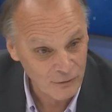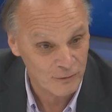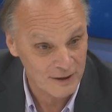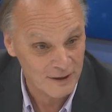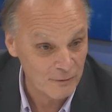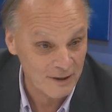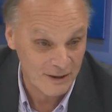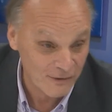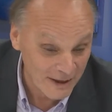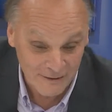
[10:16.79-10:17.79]
So
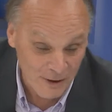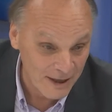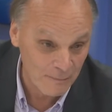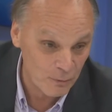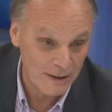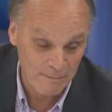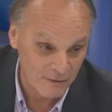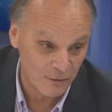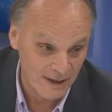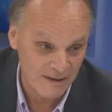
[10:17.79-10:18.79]
do you
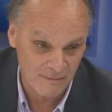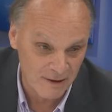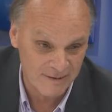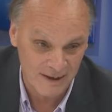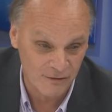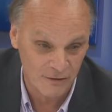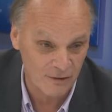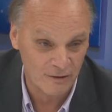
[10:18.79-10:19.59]
actually